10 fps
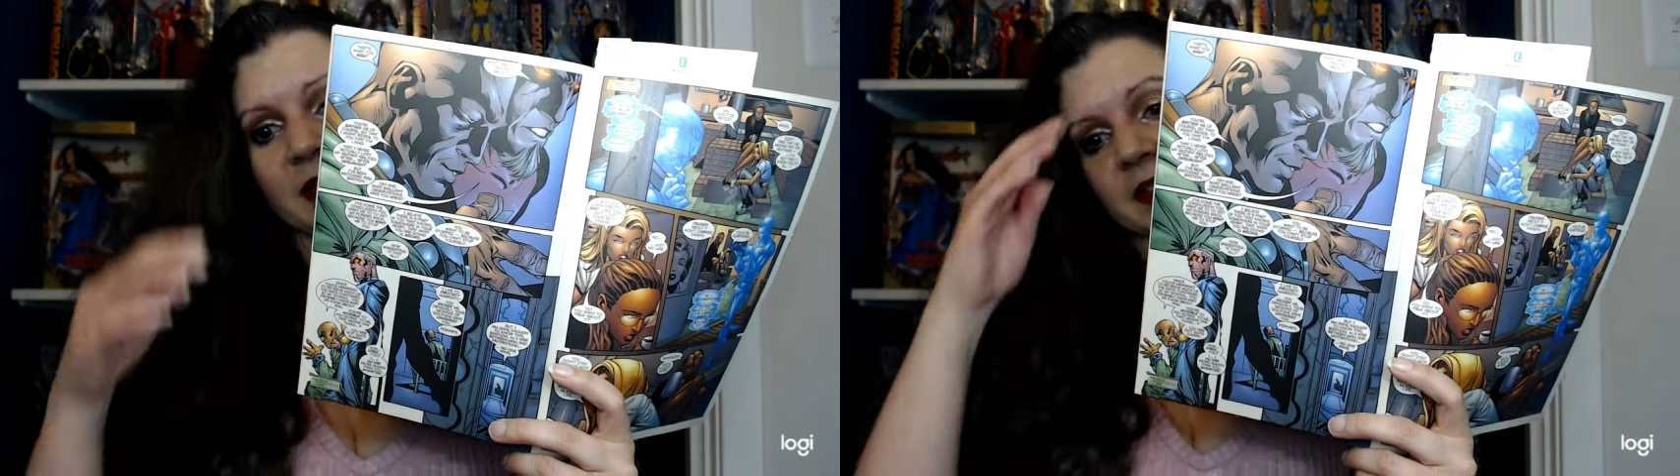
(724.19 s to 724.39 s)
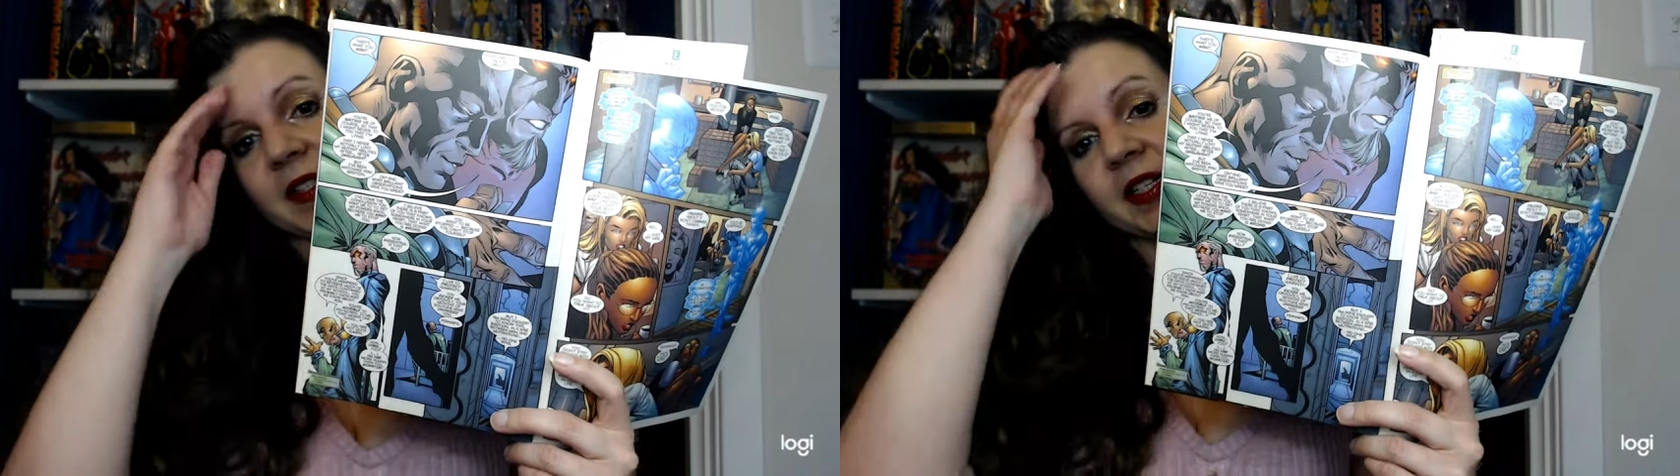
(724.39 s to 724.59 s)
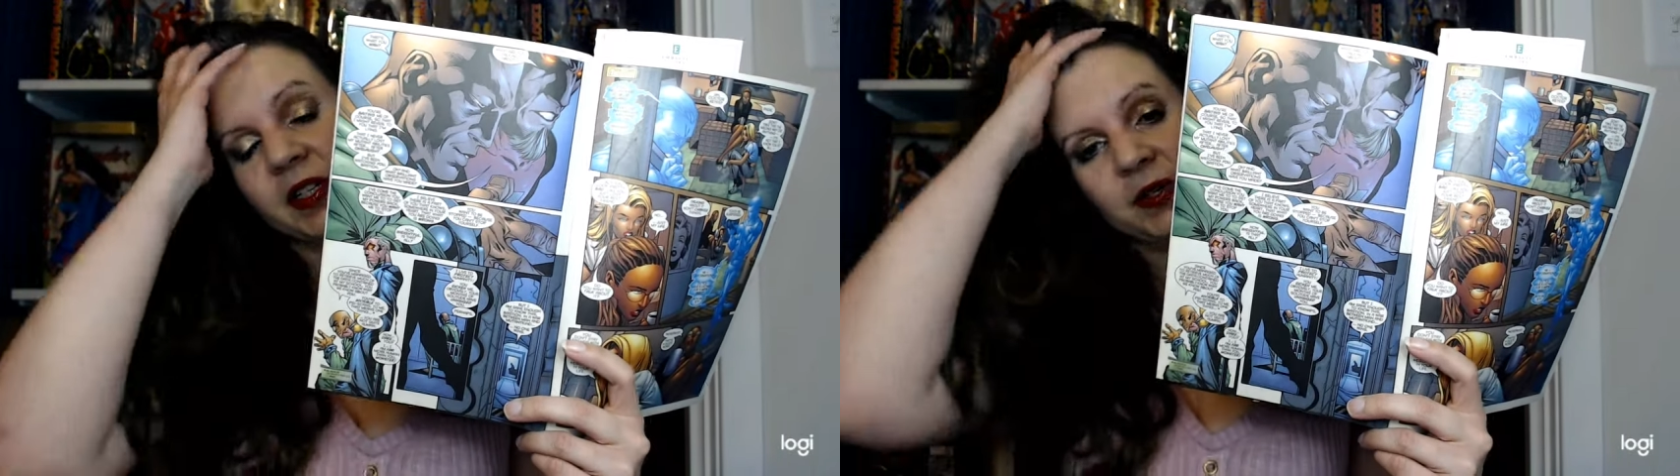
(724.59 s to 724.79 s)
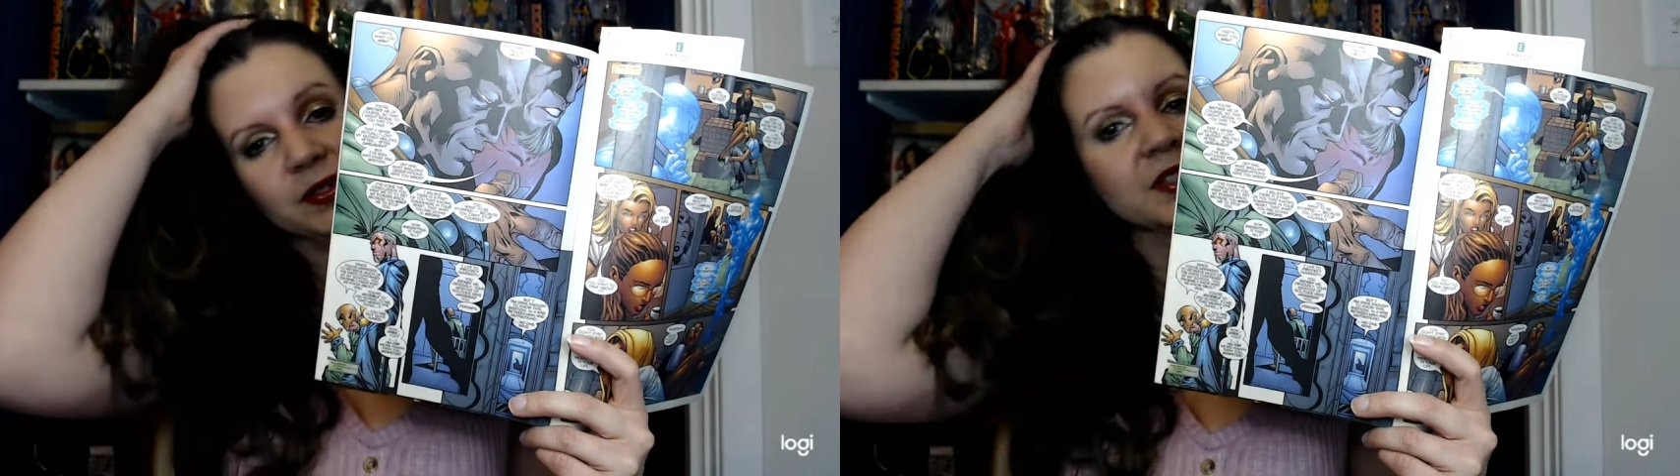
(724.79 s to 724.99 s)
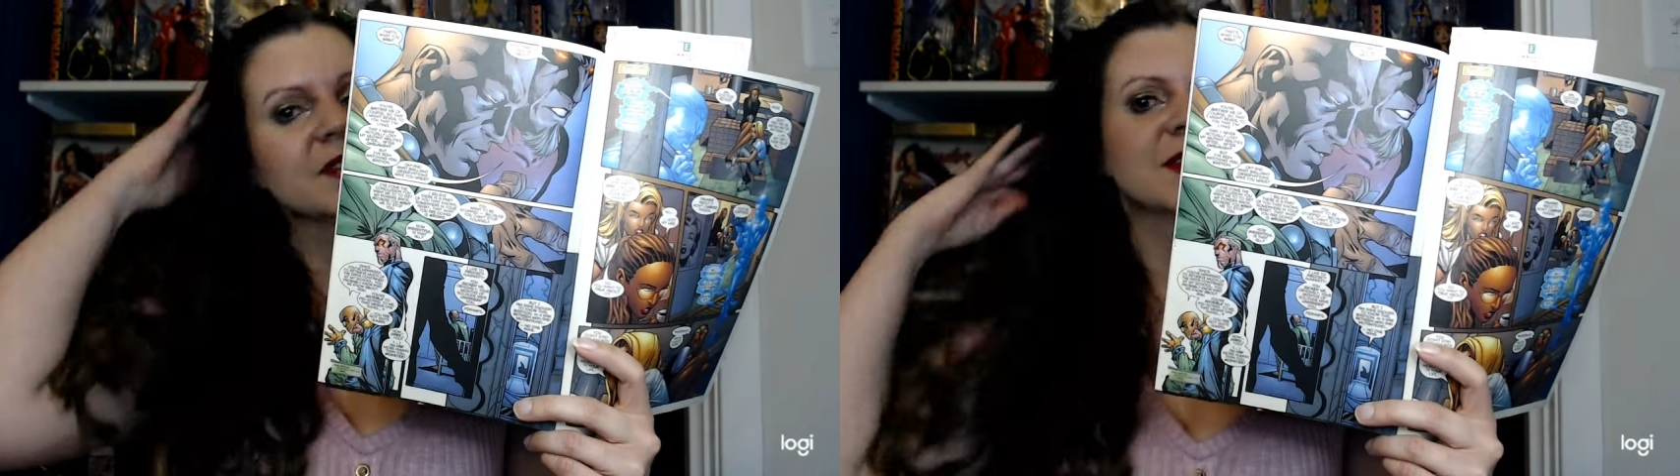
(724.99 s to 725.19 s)
because he
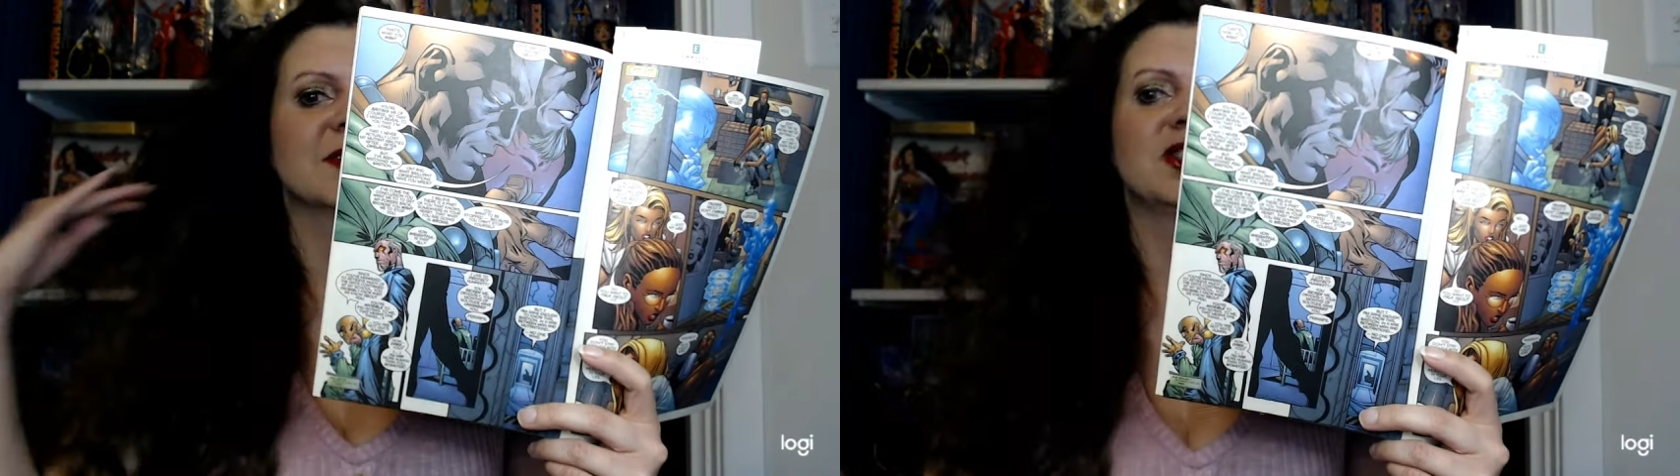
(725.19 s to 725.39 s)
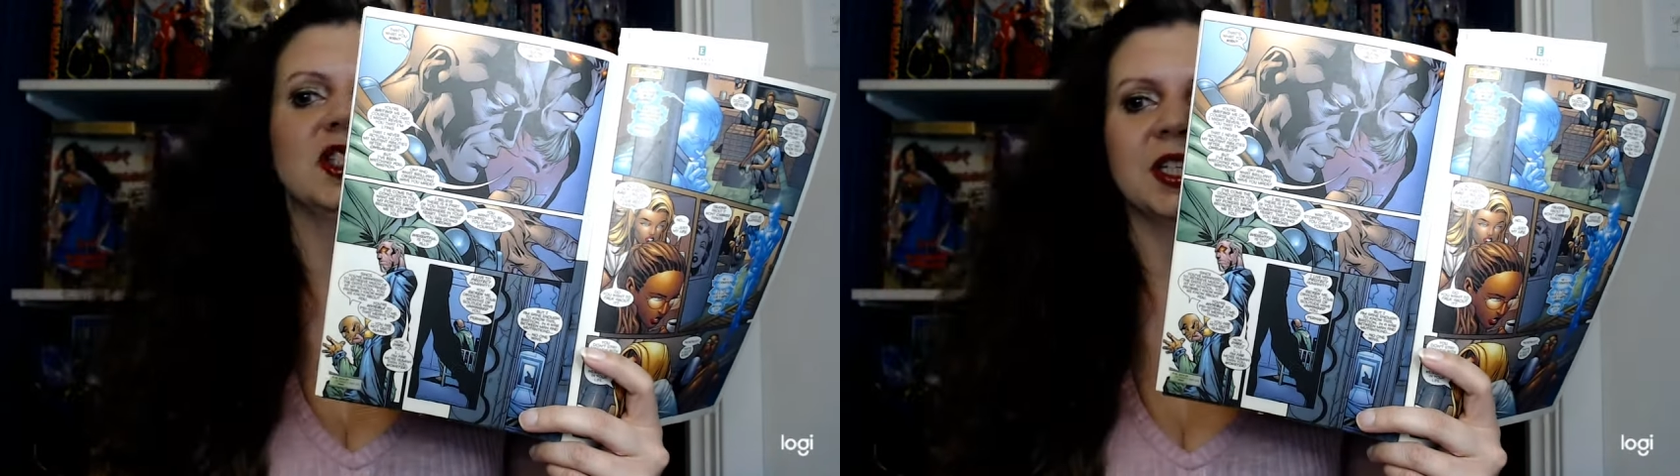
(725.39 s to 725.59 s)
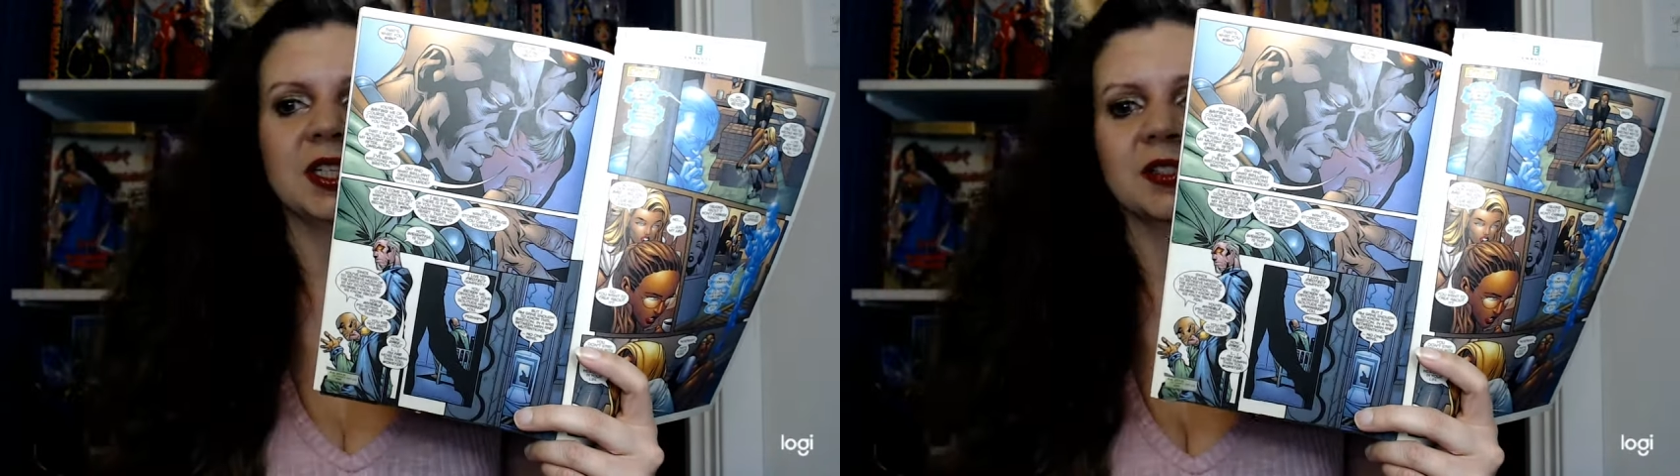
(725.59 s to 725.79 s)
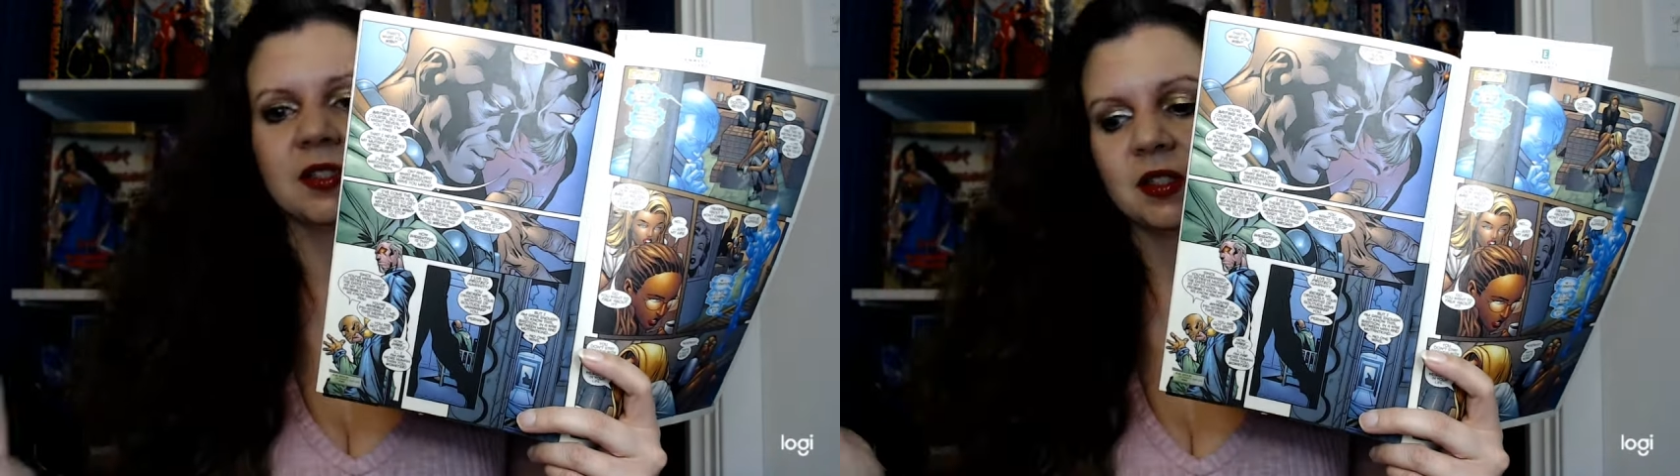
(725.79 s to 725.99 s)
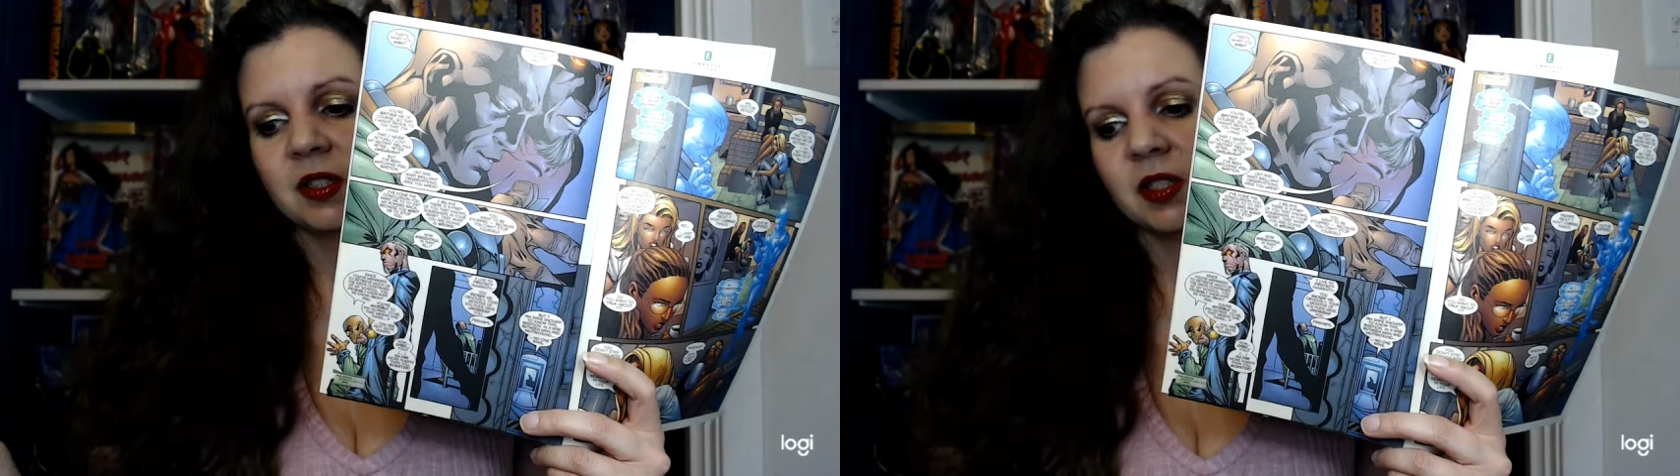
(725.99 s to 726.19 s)
knows because Jean,